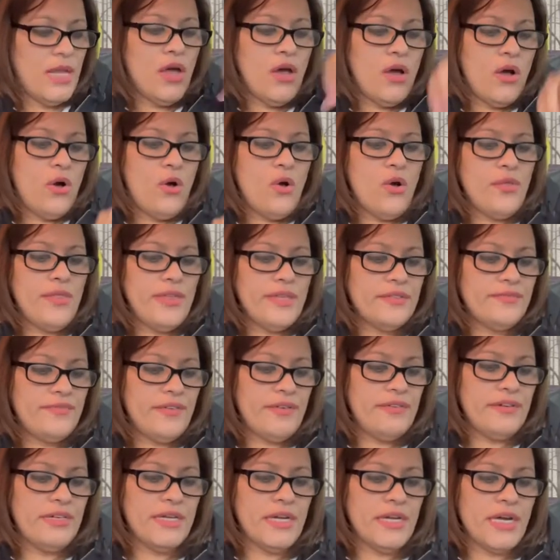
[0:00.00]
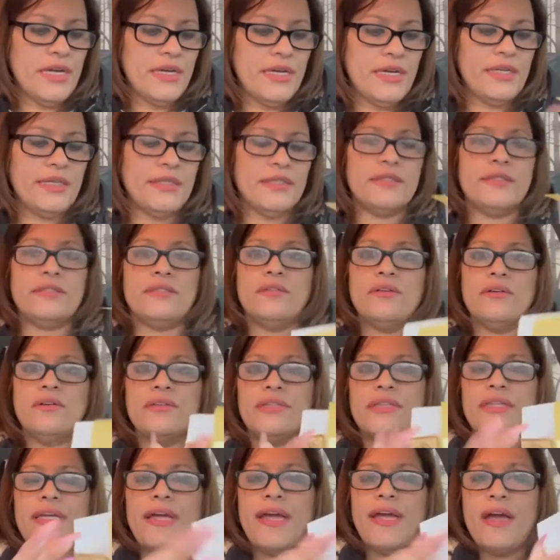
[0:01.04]
Oh, that's very nice. Look,
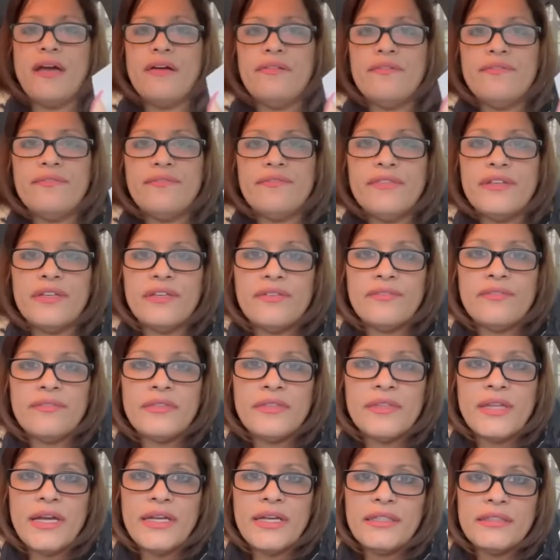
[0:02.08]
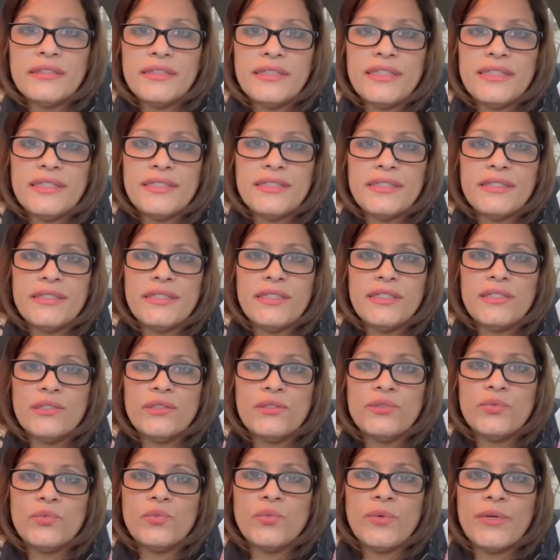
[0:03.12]
they have it nicely
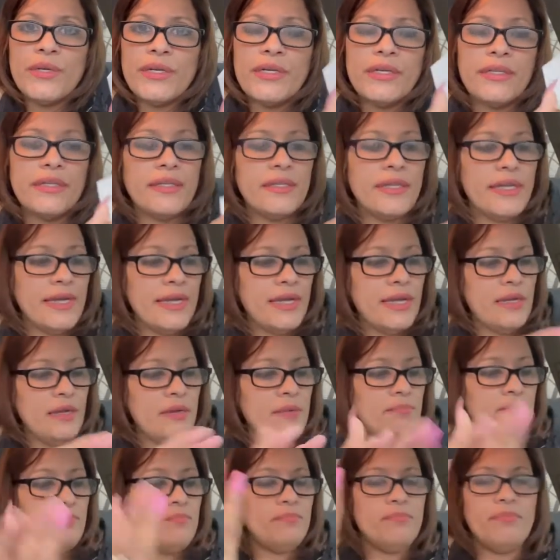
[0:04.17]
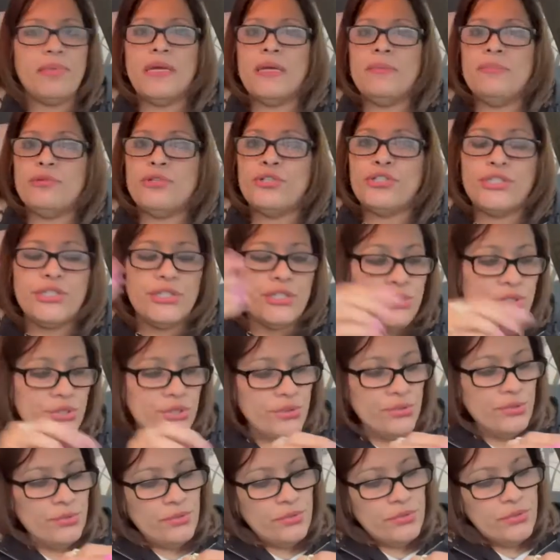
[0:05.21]
sealed with a paper tissue.